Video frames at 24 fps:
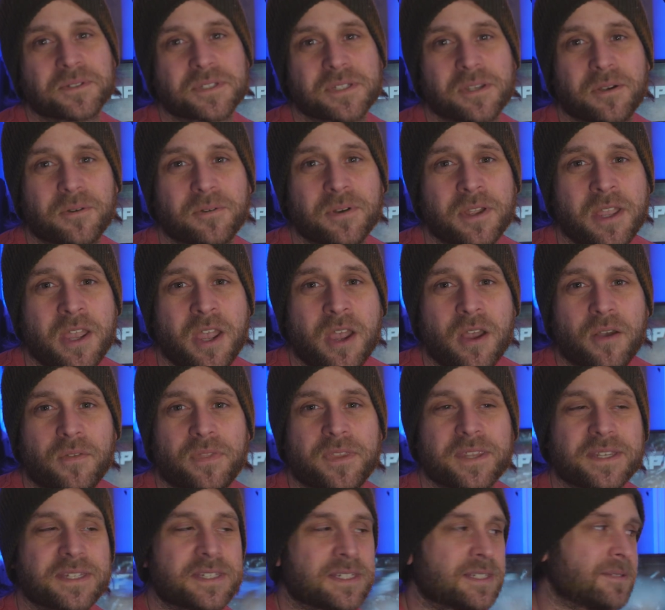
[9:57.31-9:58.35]
So
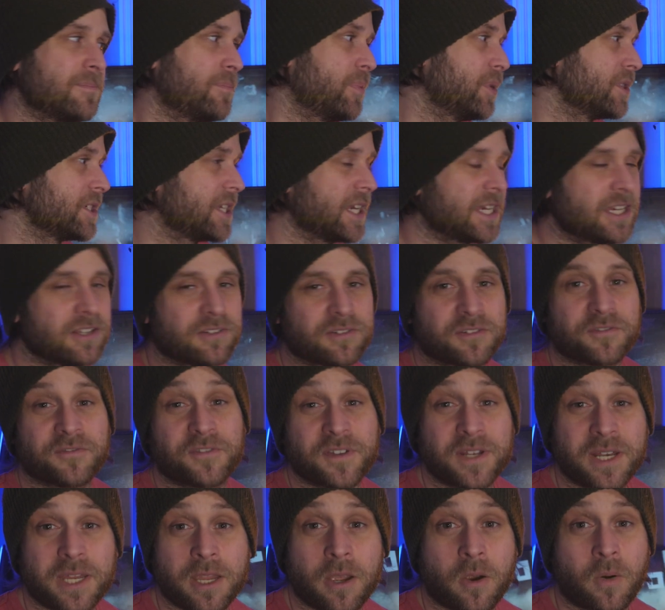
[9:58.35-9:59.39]
this particular
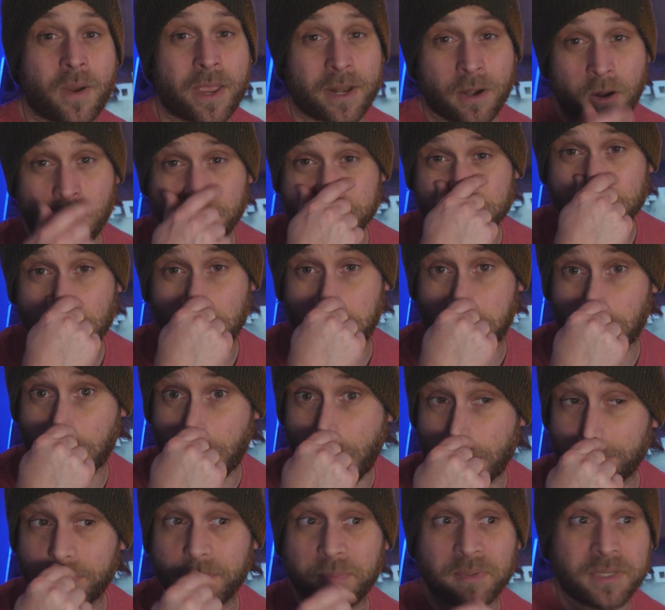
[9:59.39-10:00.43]
video and also
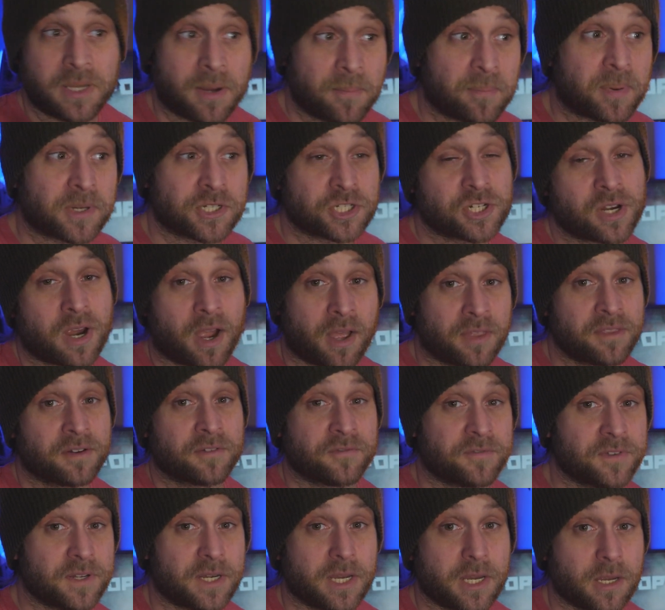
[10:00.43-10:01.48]
probably a bunch of
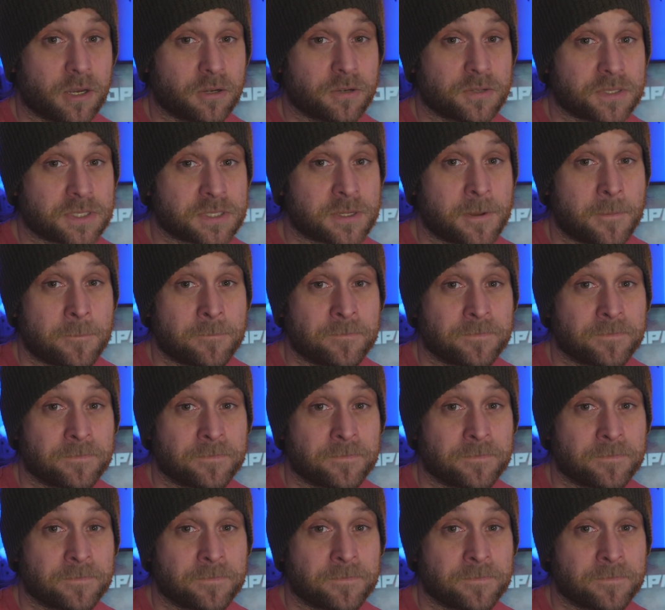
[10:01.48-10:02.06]
other videos,